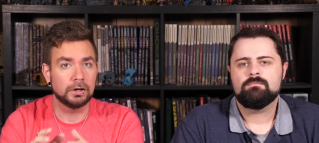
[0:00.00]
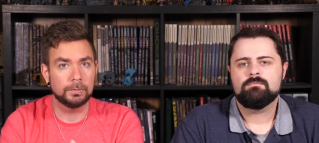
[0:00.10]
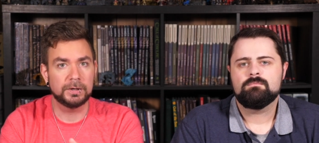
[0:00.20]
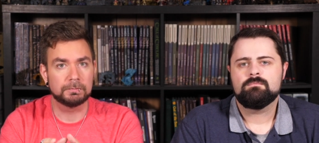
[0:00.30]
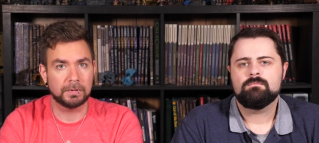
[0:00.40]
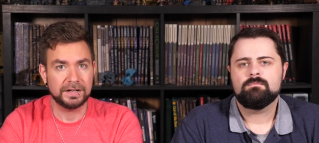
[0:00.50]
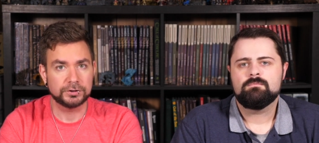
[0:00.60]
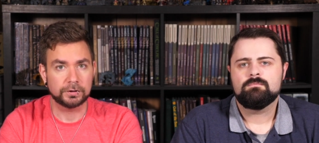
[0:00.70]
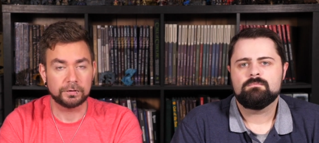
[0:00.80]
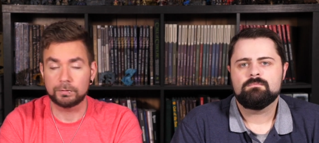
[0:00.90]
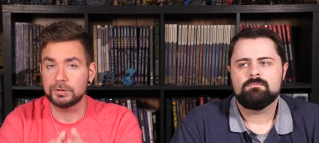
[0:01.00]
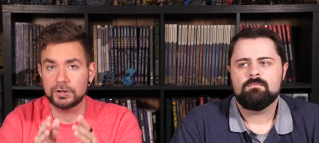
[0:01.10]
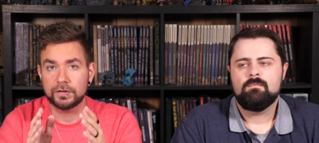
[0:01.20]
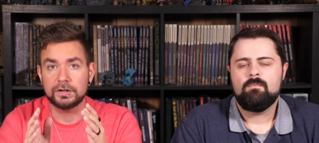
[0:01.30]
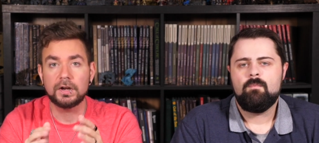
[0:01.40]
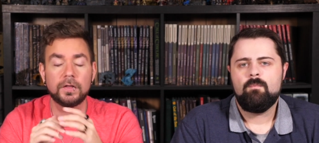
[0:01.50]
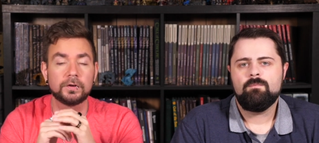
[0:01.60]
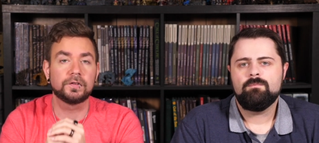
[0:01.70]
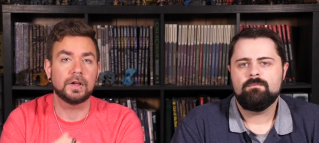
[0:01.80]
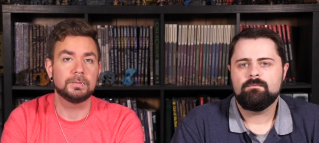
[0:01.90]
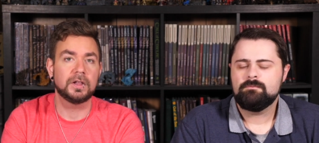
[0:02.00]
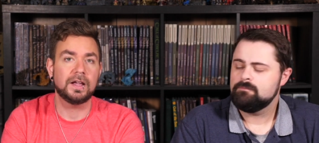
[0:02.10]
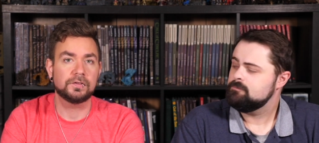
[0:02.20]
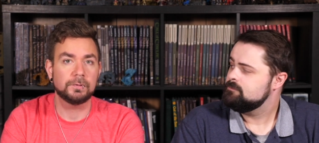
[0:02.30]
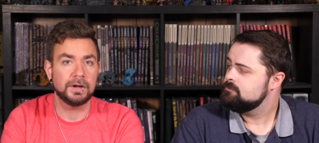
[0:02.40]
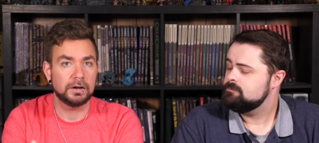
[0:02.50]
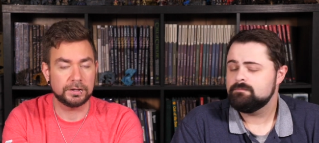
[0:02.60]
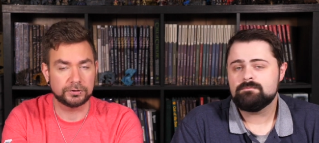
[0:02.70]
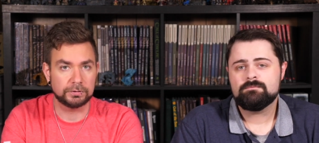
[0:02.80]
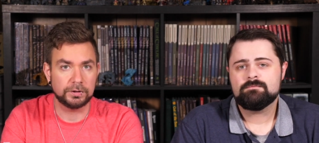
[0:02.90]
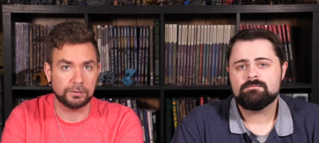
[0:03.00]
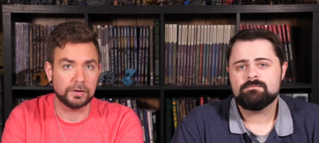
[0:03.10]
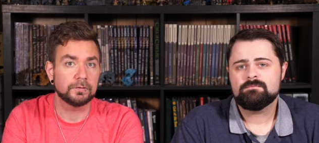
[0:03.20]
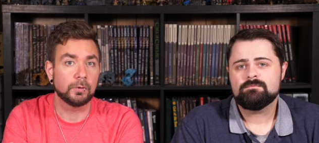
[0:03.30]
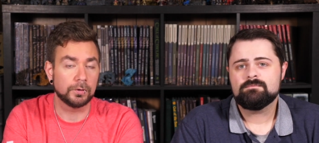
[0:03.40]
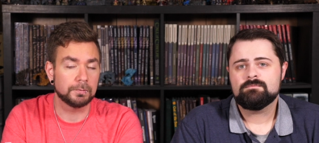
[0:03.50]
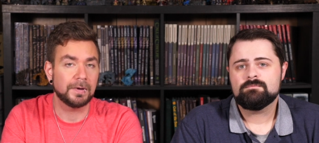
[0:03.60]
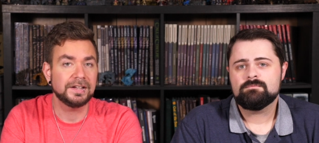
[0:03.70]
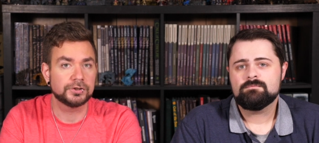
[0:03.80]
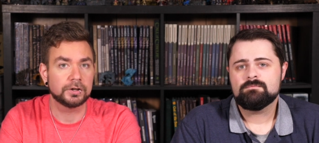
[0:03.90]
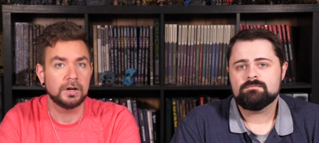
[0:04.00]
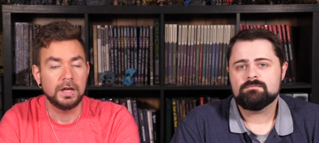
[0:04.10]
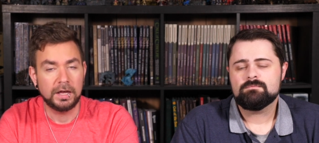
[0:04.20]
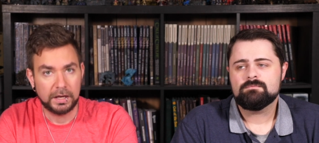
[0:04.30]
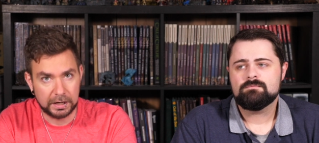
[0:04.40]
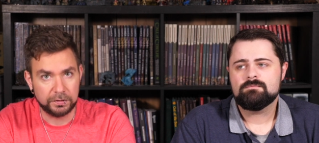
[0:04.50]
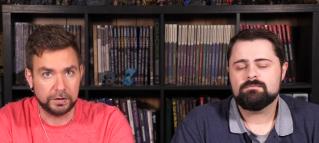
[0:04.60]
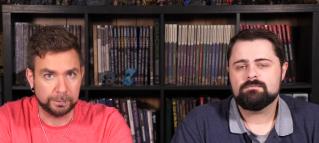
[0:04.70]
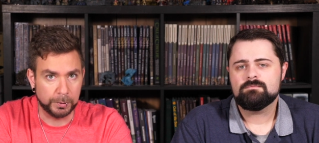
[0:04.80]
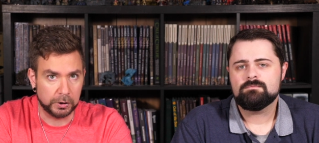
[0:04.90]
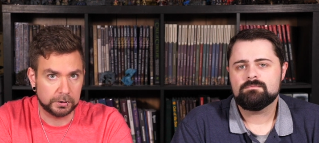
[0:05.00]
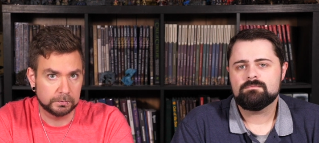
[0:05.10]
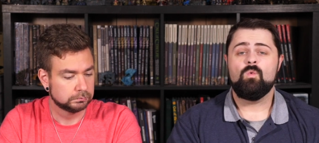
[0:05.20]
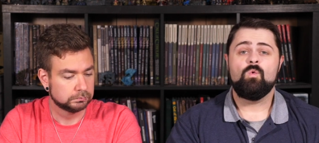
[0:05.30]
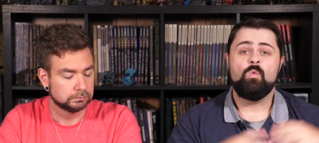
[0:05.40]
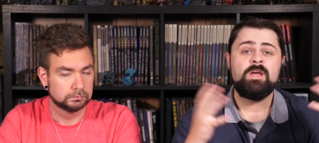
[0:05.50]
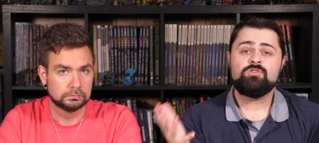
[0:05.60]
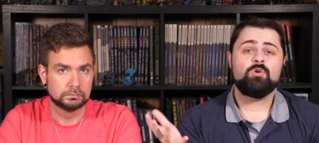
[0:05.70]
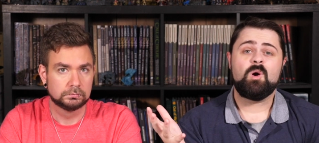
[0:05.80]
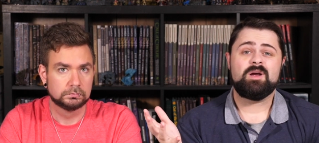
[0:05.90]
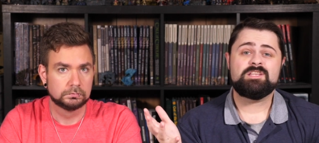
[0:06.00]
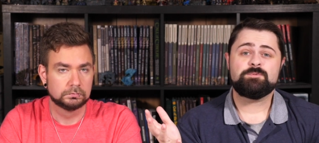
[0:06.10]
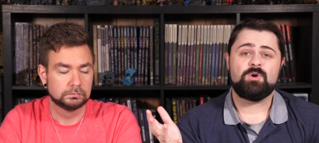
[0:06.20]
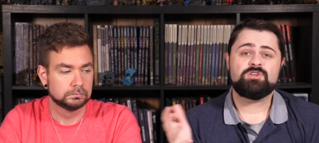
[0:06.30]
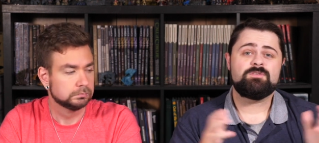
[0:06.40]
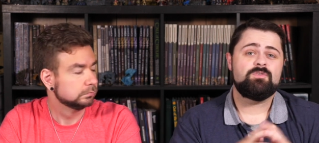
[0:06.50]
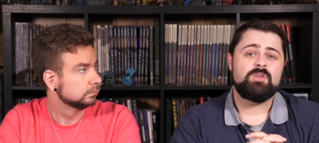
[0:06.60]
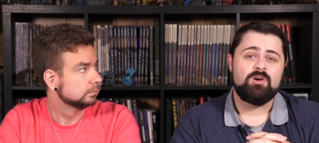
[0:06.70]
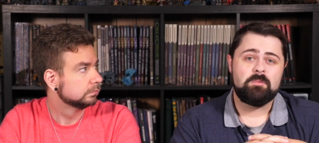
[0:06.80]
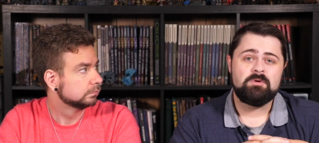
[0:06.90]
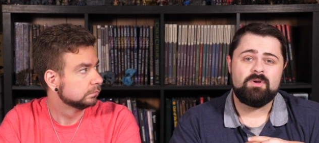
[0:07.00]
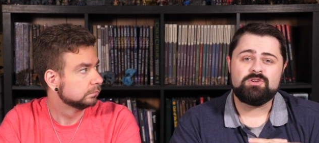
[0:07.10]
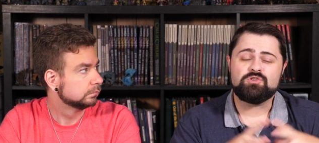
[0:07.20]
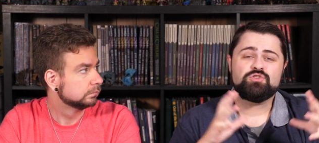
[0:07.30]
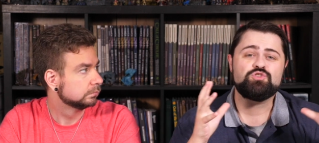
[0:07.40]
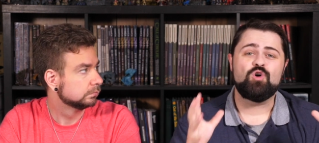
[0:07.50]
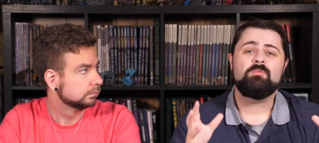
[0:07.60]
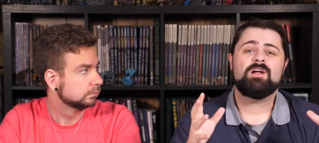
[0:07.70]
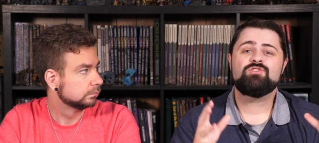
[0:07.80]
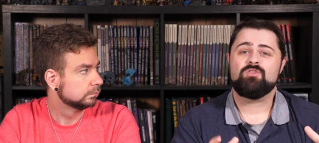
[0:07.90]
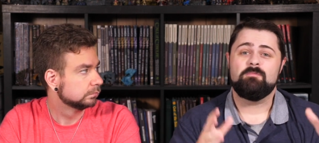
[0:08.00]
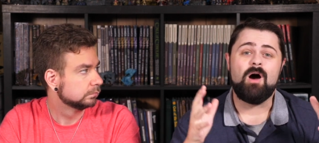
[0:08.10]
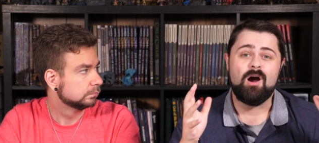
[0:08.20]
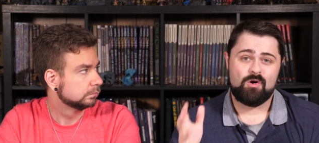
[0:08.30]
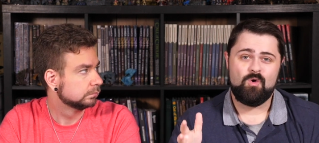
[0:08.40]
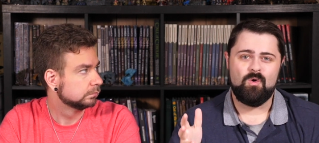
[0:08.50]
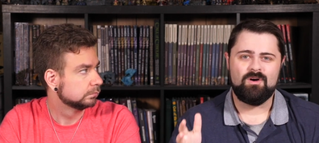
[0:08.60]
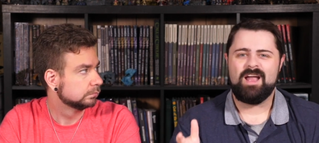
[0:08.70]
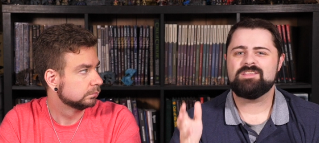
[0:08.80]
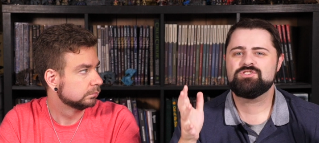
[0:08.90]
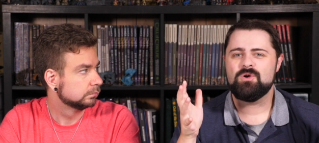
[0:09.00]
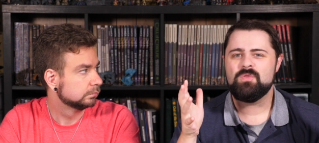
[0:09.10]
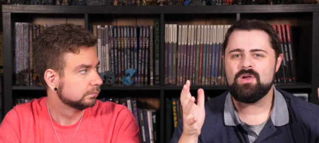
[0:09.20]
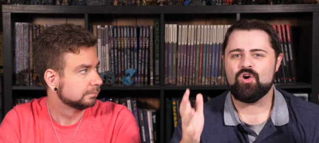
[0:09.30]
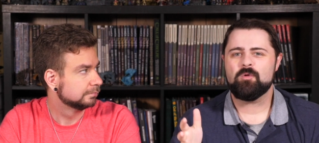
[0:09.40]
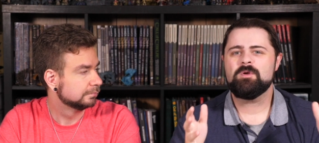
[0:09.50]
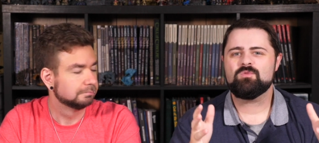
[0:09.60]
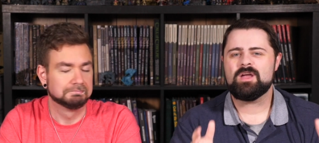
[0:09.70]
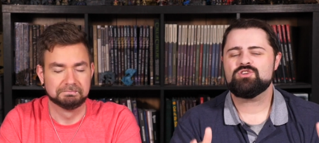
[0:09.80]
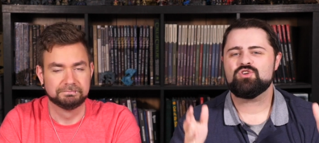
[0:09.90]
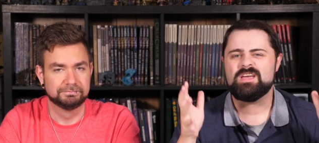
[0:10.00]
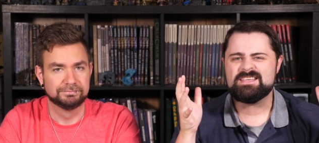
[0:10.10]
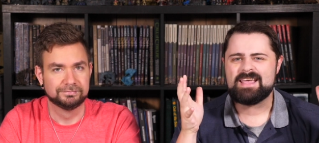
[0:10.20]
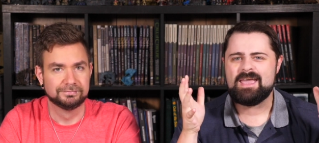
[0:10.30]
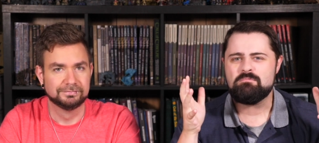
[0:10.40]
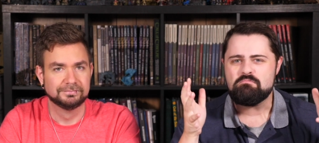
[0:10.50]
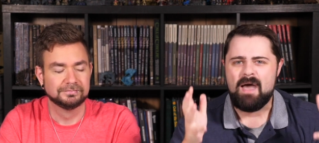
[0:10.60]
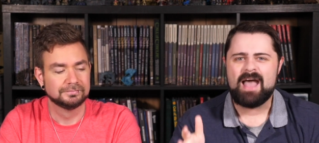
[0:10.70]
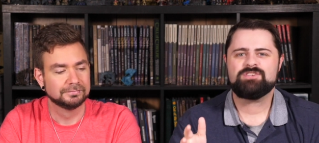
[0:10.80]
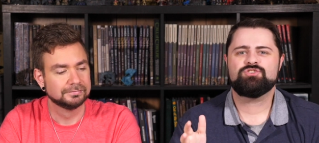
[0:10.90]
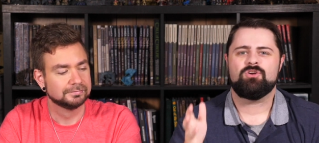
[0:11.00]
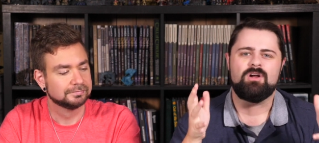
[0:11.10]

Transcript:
Speaker 1: urban rangers, which is another subclass that we are introducing for the ranger in this book.
Speaker 2: We drew our inspiration for the Urban Ranger so much from parkour, and so the Urban Ranger is a master